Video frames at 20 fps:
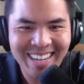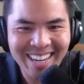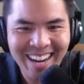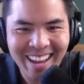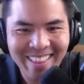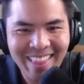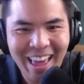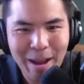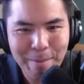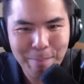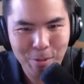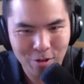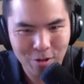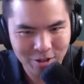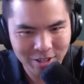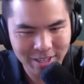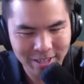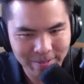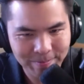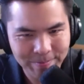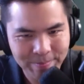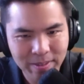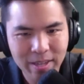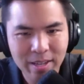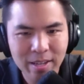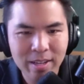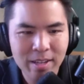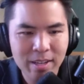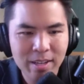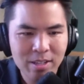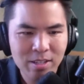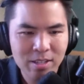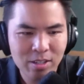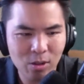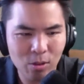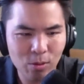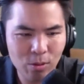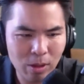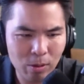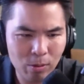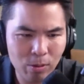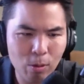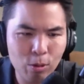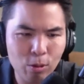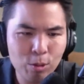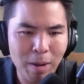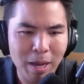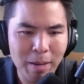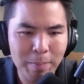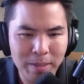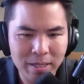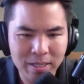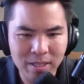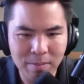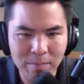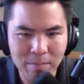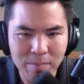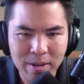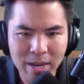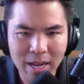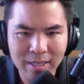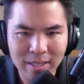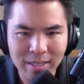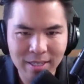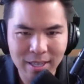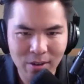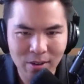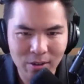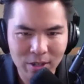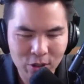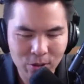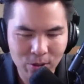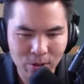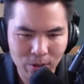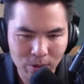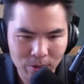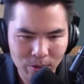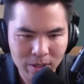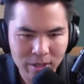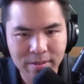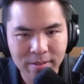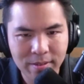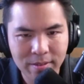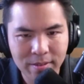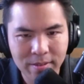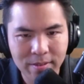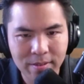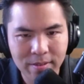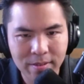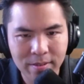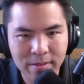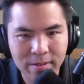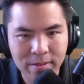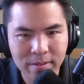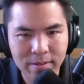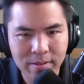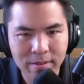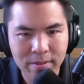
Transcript: and not that person. So th those might be some necessary truths. So if